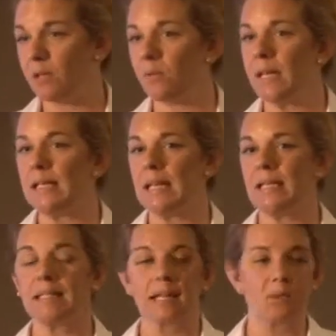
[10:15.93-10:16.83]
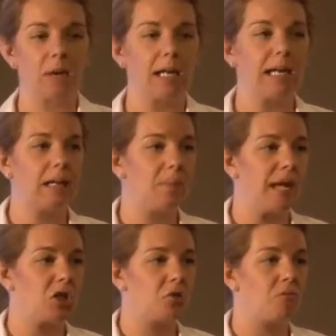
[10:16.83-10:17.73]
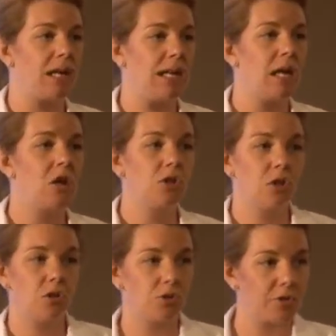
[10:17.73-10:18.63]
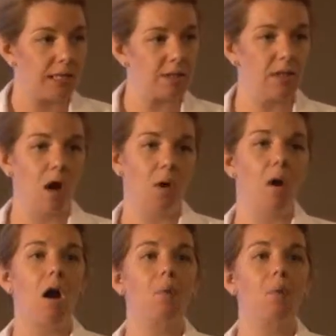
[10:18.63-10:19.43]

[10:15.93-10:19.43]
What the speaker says: And the reason is because we're going to get the patient ready to go straight into the OR.